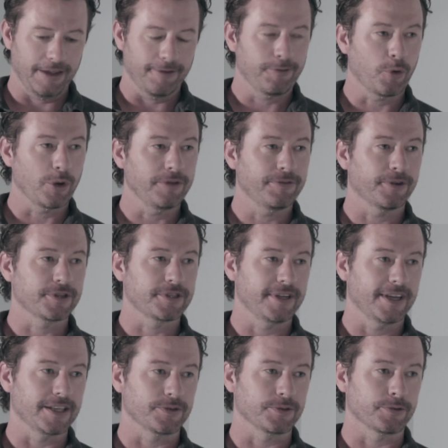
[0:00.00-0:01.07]
41st
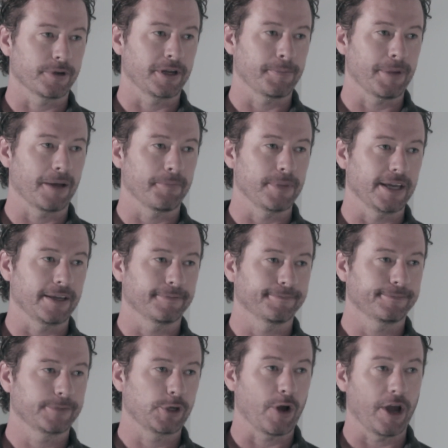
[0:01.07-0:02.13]
Dates was written about me.
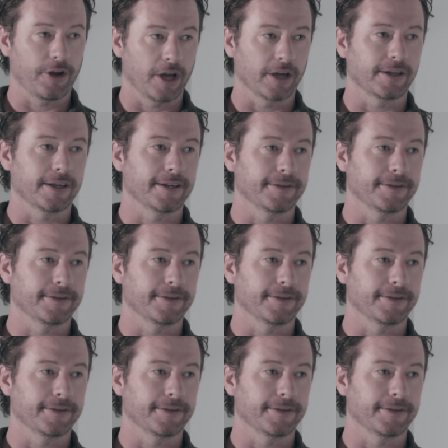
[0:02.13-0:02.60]
Groundhog Day.